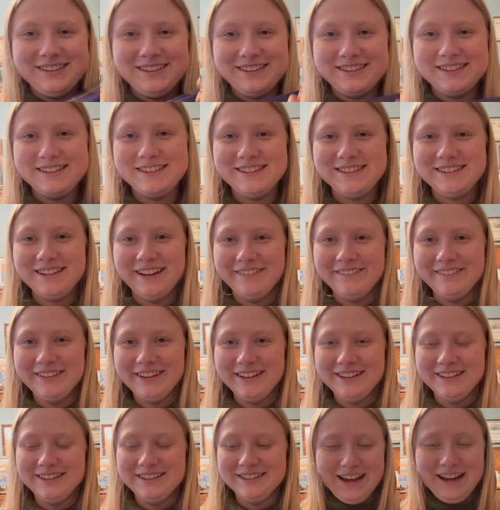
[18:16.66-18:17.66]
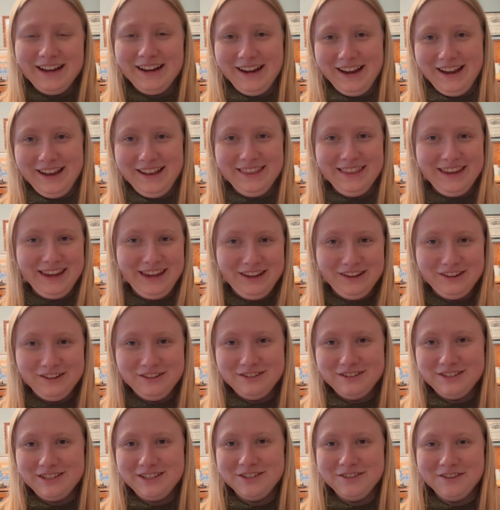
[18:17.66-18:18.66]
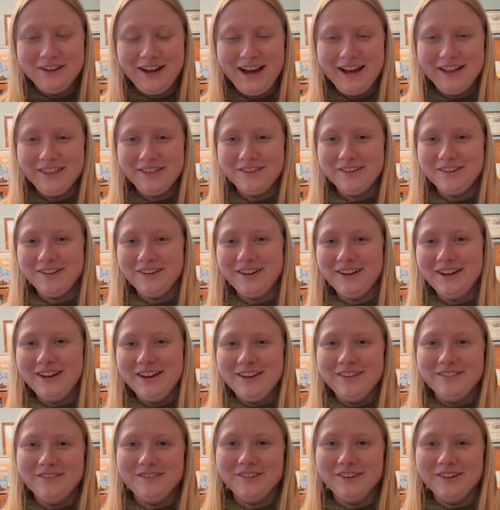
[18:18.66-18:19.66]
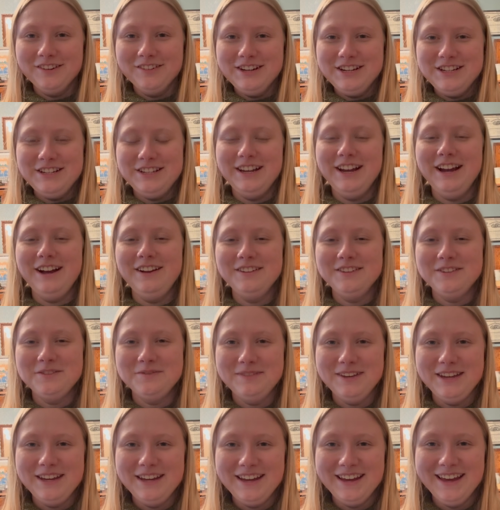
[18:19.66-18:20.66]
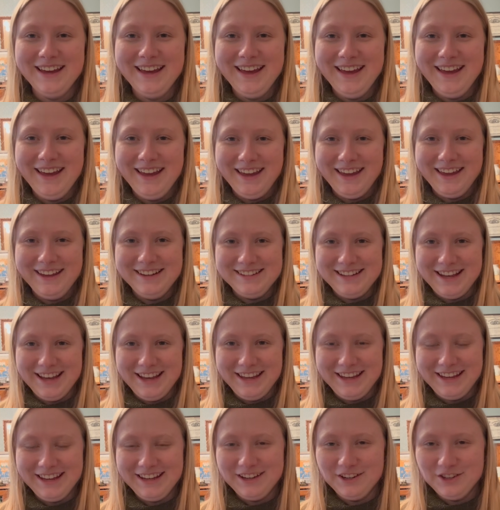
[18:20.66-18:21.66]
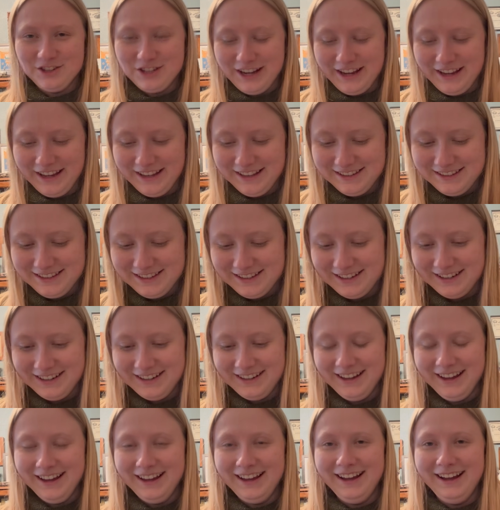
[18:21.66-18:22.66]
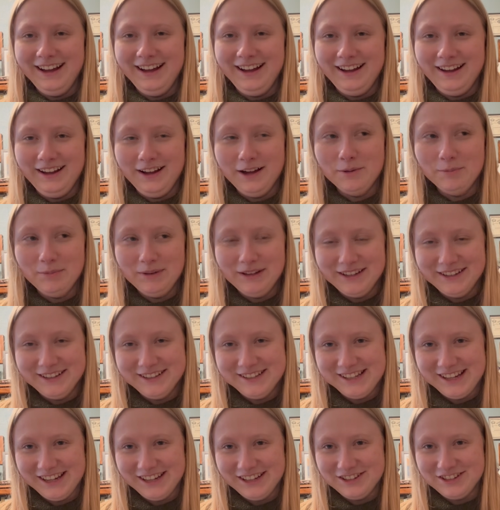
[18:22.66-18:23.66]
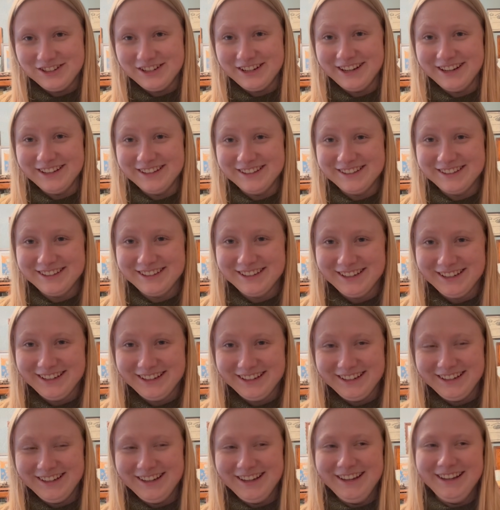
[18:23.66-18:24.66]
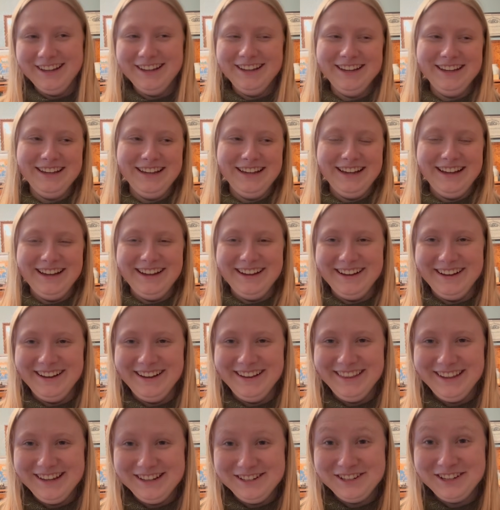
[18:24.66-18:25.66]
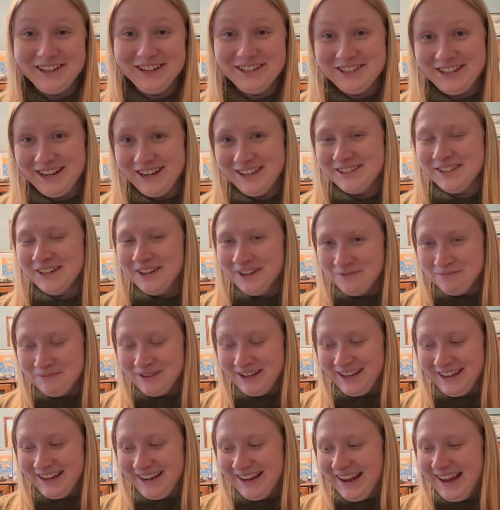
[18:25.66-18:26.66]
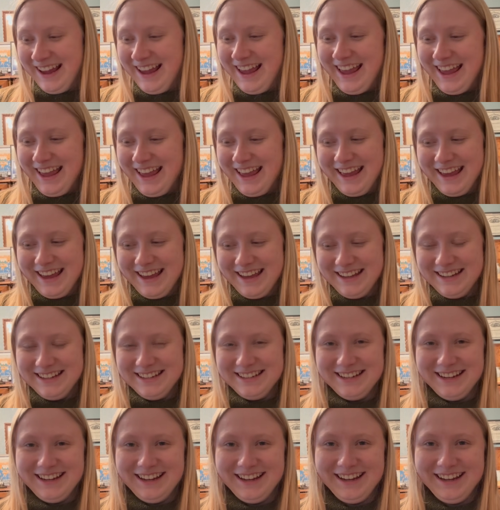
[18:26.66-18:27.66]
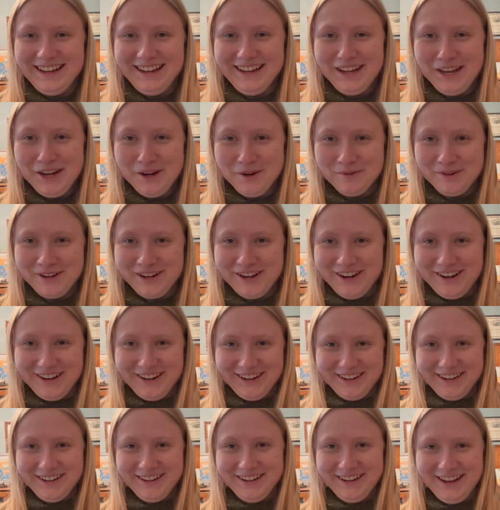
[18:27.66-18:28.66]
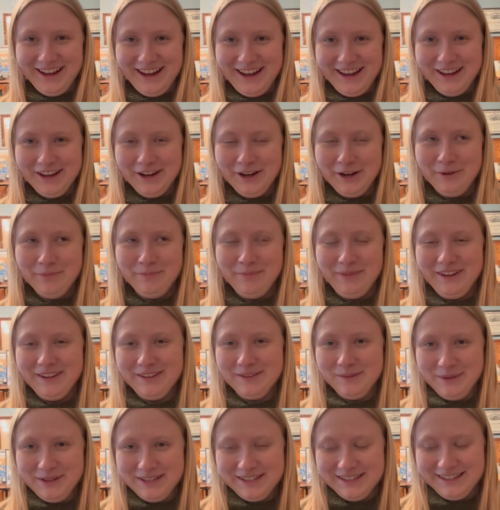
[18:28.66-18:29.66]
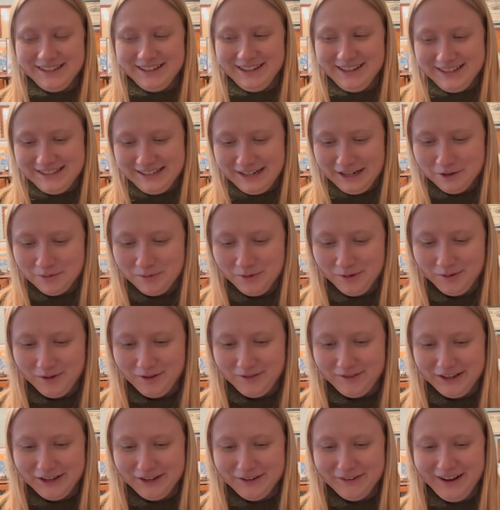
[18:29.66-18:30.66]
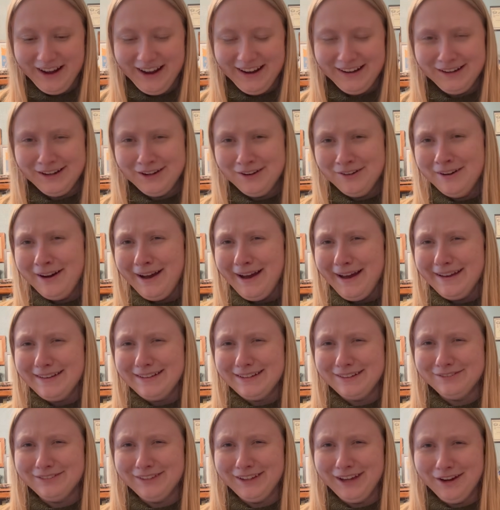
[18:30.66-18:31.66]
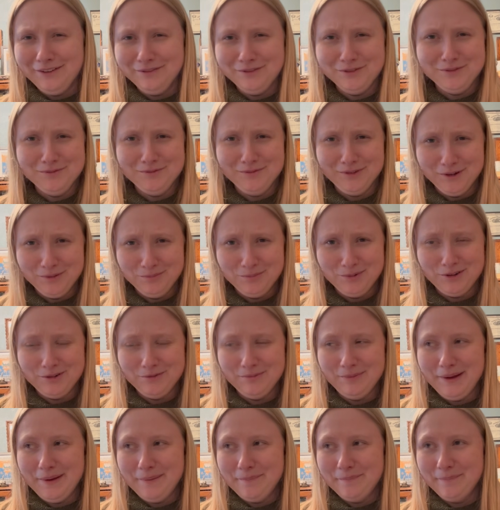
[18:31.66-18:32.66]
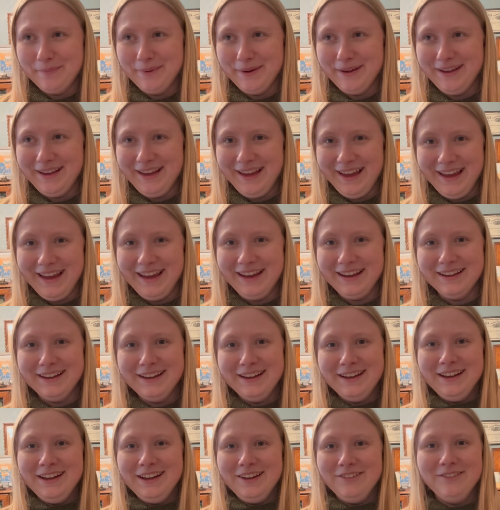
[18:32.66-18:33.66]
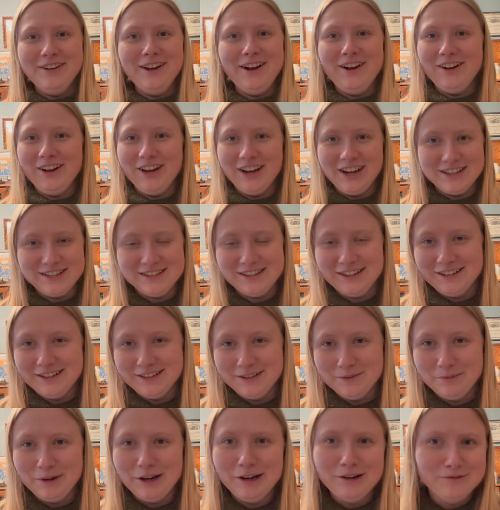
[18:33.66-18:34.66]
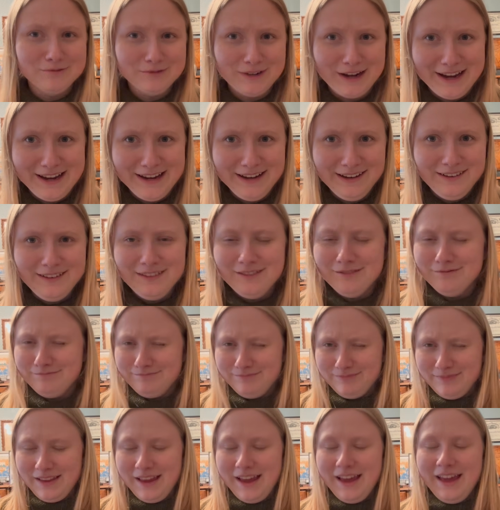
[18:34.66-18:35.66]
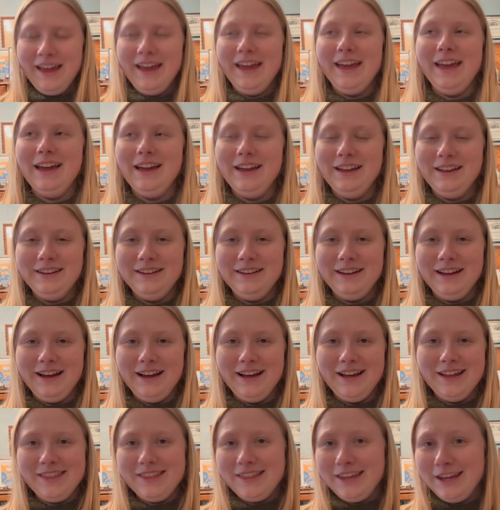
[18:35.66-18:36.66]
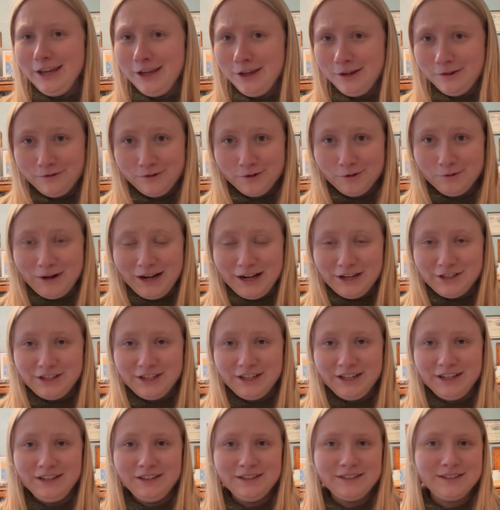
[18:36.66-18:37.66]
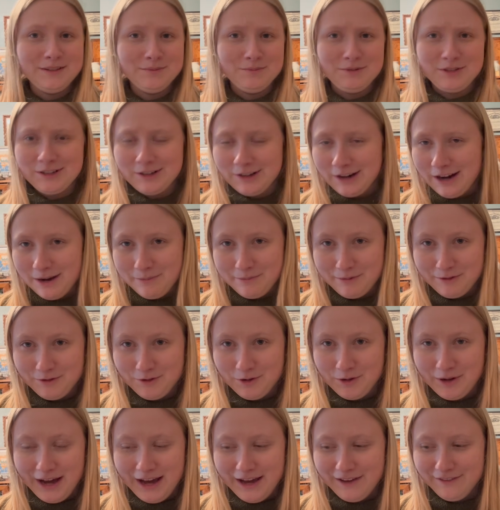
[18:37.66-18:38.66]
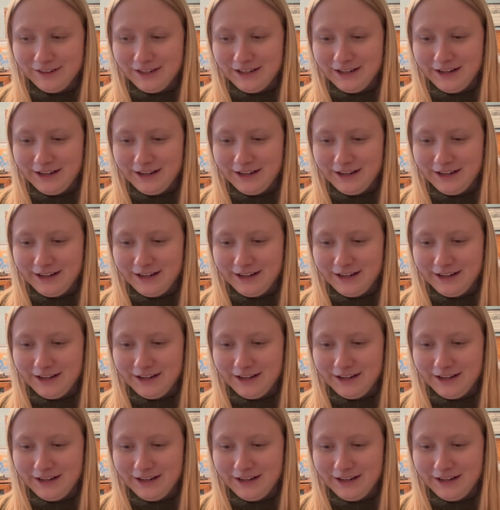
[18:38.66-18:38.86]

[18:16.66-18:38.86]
FP7s. Again, thank you to Athearn for reaching out to me and taking a chance. Haha, ABBA, take a chance. They took a chance on me, and here we are. I hope this wasn't a terrible review. I know I definitely have room for improvement, but hey, we all gotta start somewhere, right? And thank you for watching. Subscribe if you haven't.